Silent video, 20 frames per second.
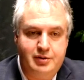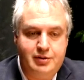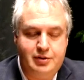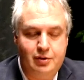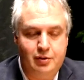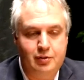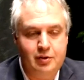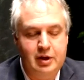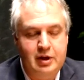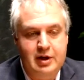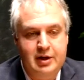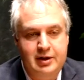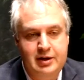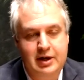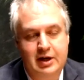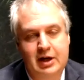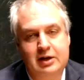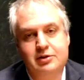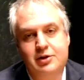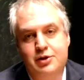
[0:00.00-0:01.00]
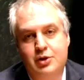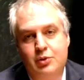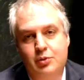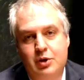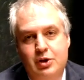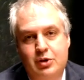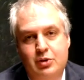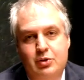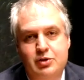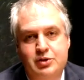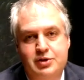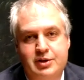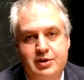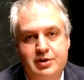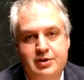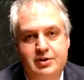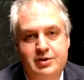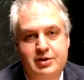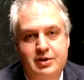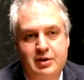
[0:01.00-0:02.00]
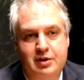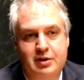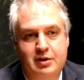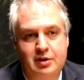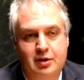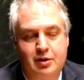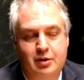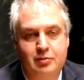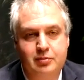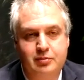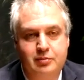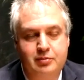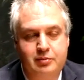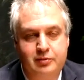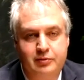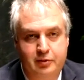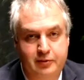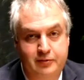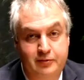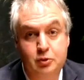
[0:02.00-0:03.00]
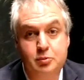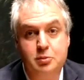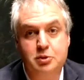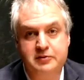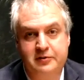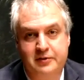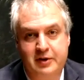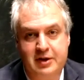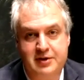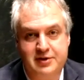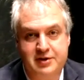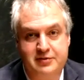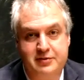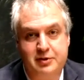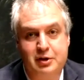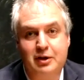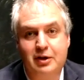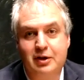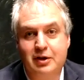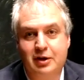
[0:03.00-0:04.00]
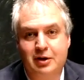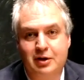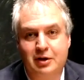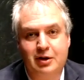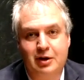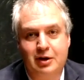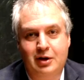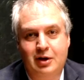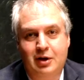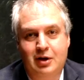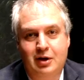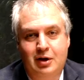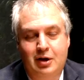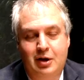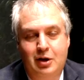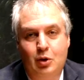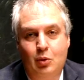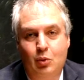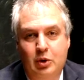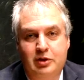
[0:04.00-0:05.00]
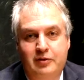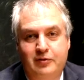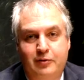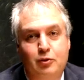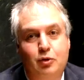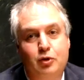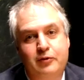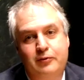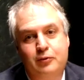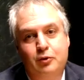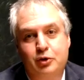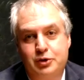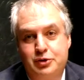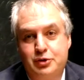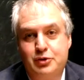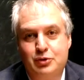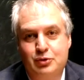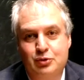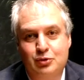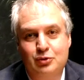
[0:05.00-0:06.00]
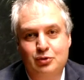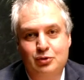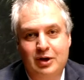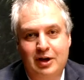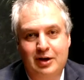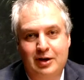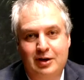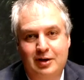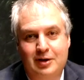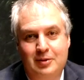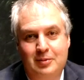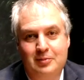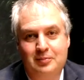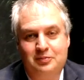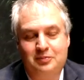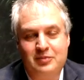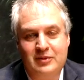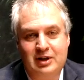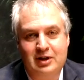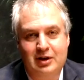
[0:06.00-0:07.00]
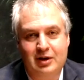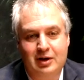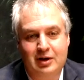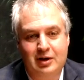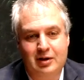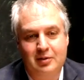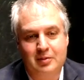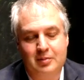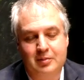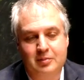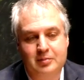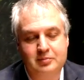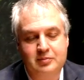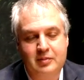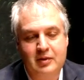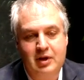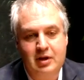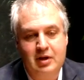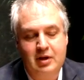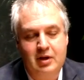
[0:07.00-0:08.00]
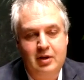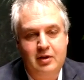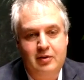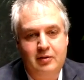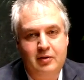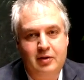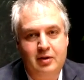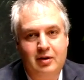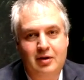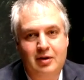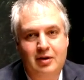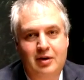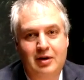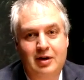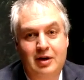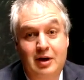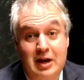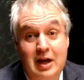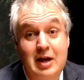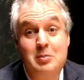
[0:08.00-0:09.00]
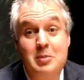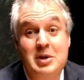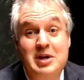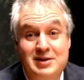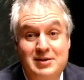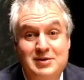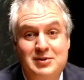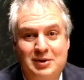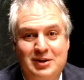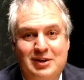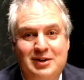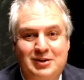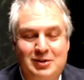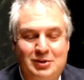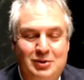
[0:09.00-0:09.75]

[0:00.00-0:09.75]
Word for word: So the analogy we use is, uh, you know, for football fans, it's very clear, you know, what 442 um, um, means. Means, right?